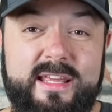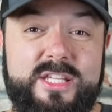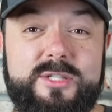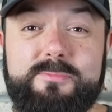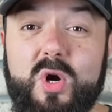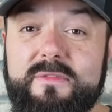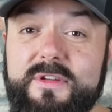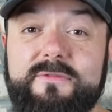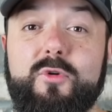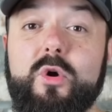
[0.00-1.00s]
This is
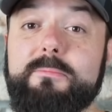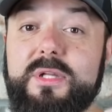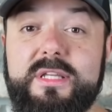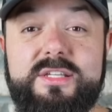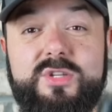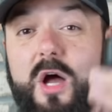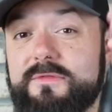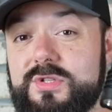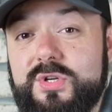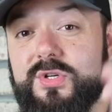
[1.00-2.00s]
perfect for police
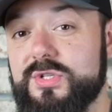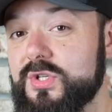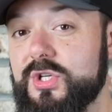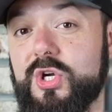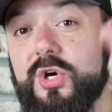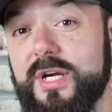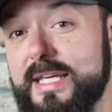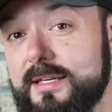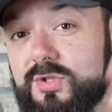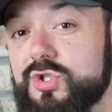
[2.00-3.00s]
officers,
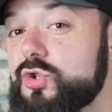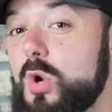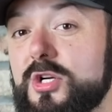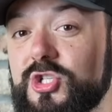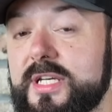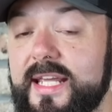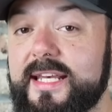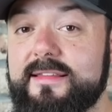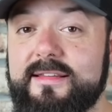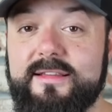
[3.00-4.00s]
security, construction,
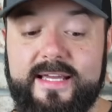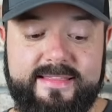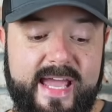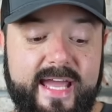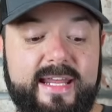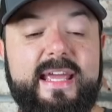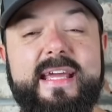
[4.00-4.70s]
anything like that.